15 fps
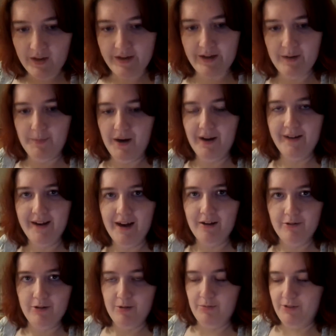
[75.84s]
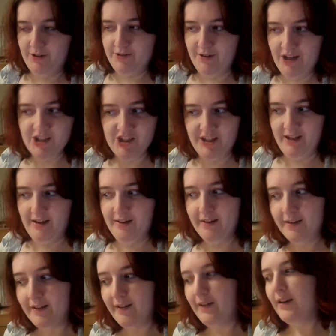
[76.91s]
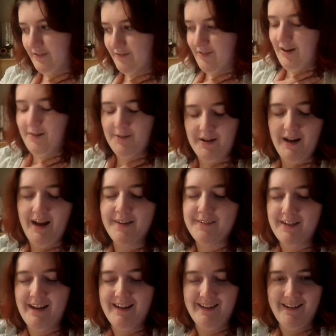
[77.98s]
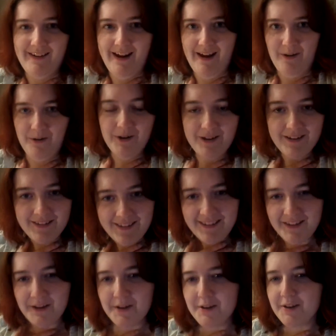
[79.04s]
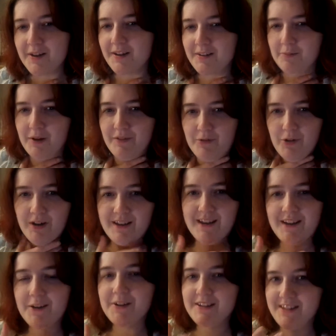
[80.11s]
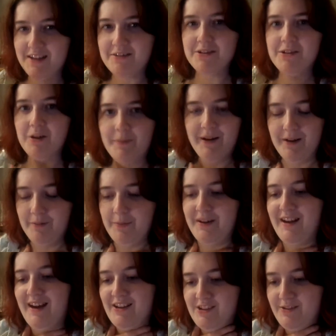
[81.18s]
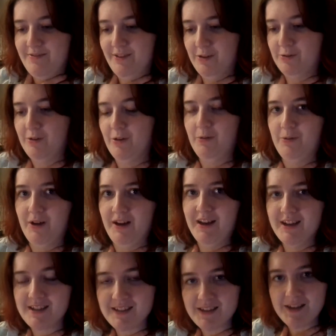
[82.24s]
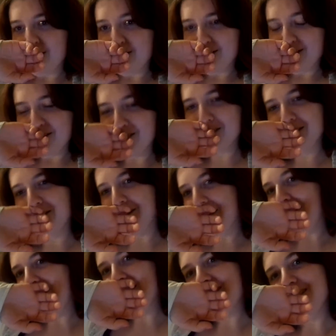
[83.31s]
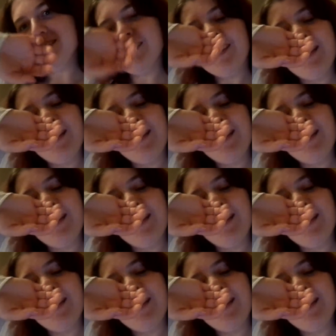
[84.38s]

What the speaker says: in about an hour I'll wanna crash again. Right, I'm gonna have to end it now, because my voice, I know it sounds a lot better, but it actually feels a lot worse. Sorry, these are just